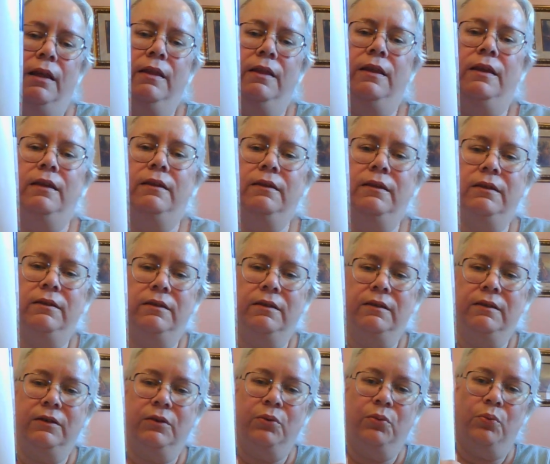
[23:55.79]
This is
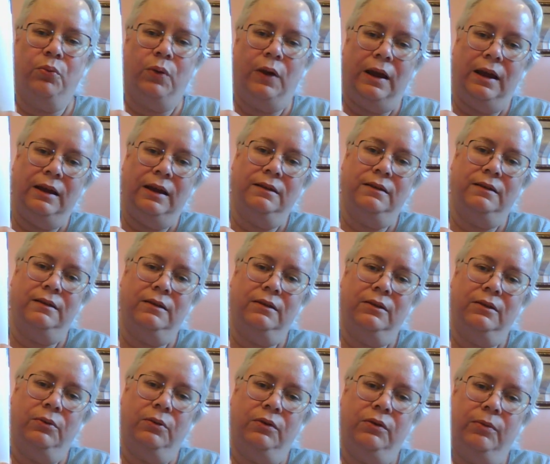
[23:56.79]
just a great
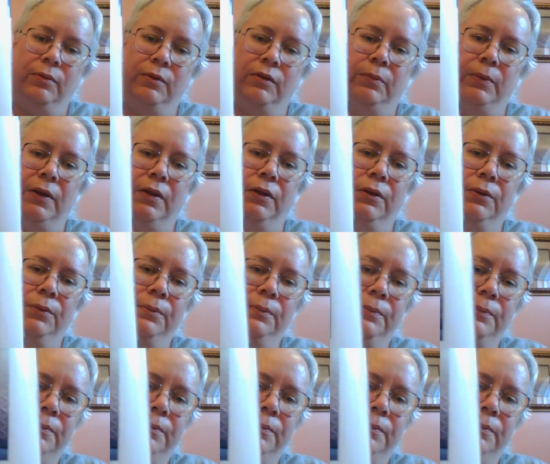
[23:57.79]
Christmas pillow.